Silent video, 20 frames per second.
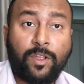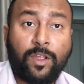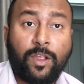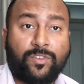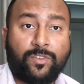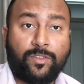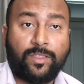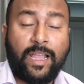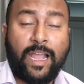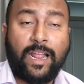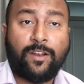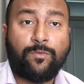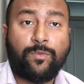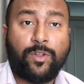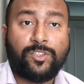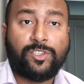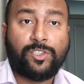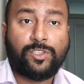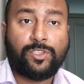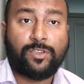So that
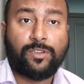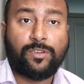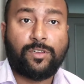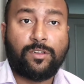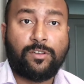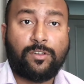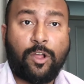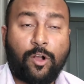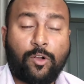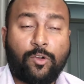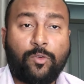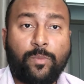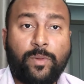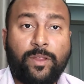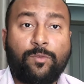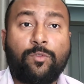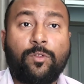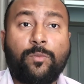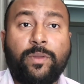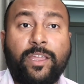registered
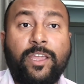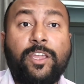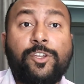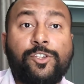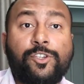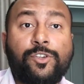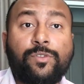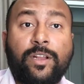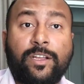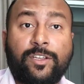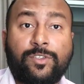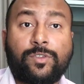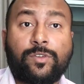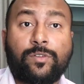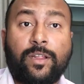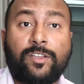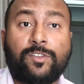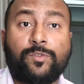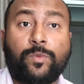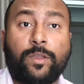document will be issued as
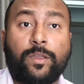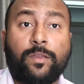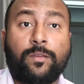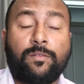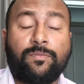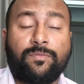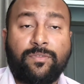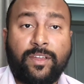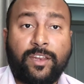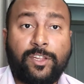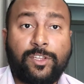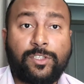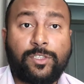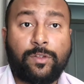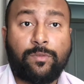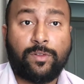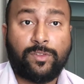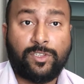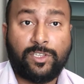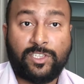soon as we finish the
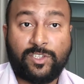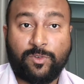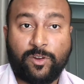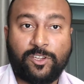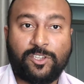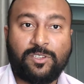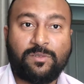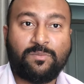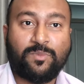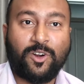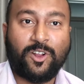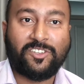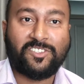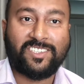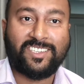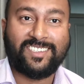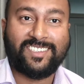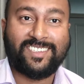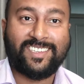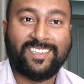registration
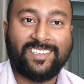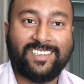process.